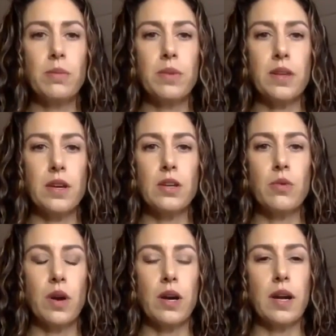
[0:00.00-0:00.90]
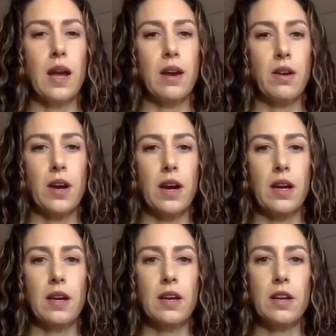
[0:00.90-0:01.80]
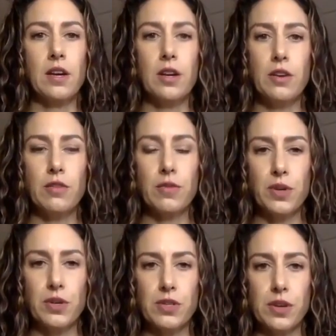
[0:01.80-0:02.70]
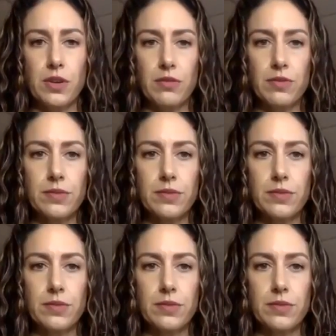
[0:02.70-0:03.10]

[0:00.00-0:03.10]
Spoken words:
but that you are caring for yourself.